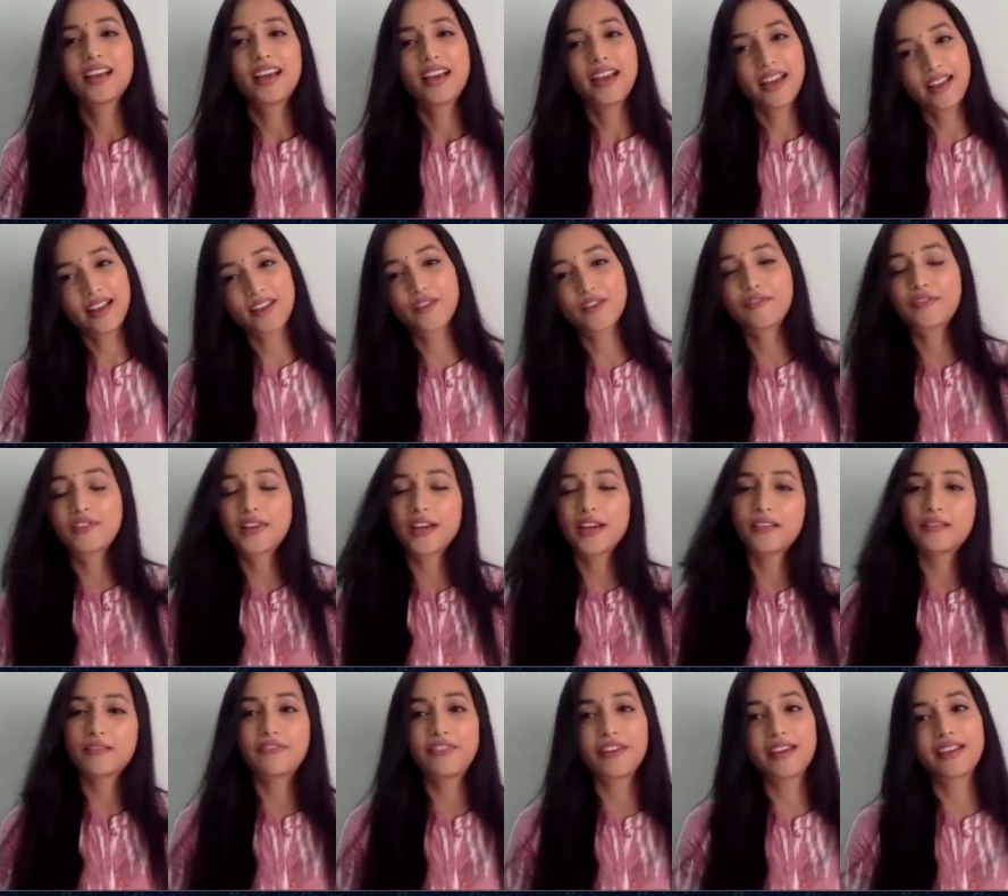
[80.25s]
and you've
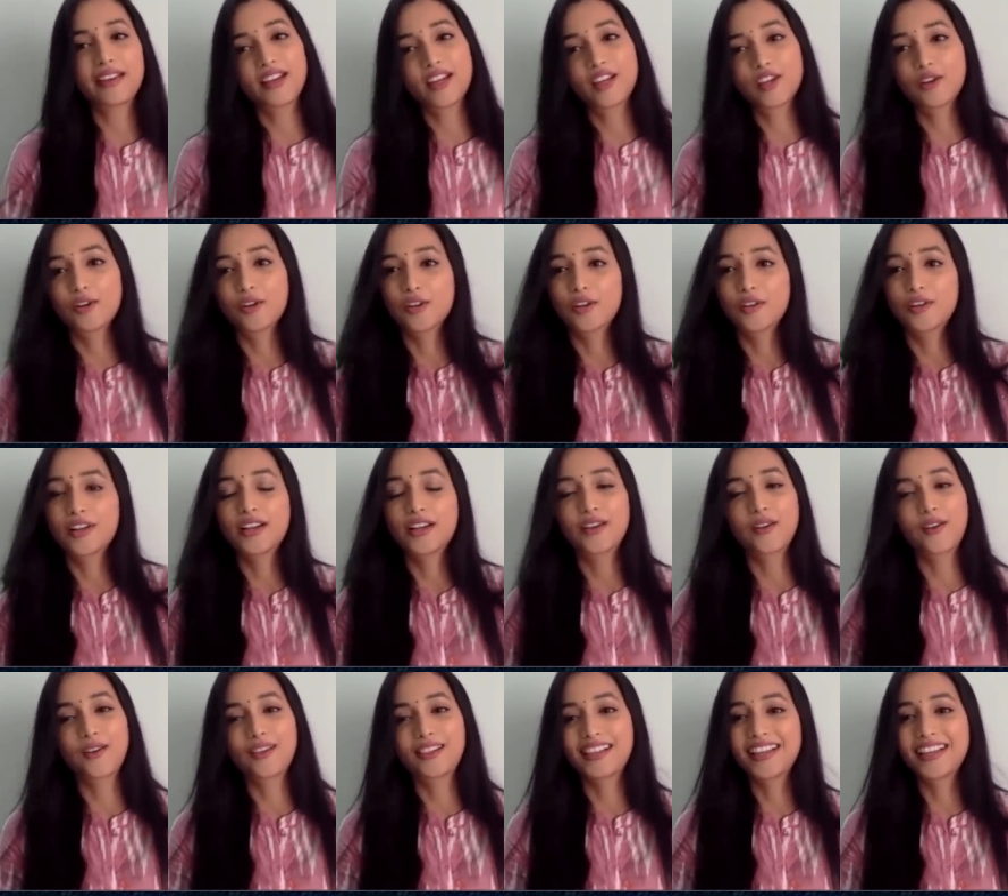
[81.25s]
done fairly good and
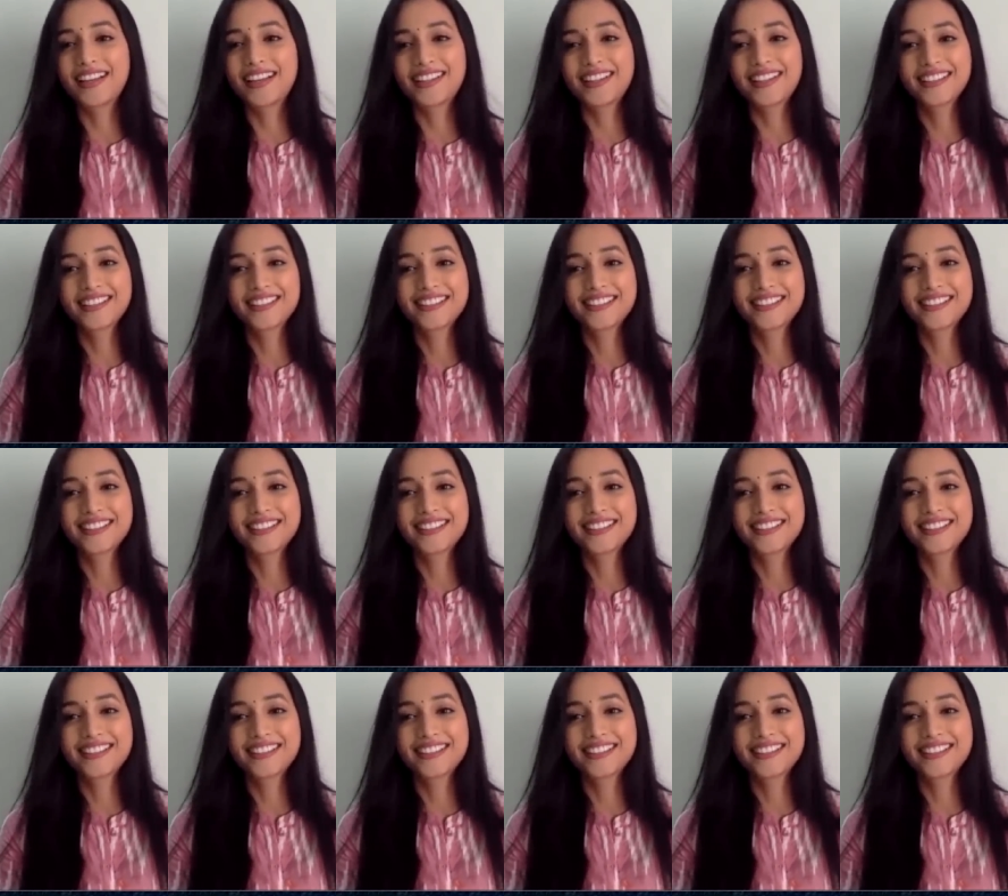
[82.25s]
all that.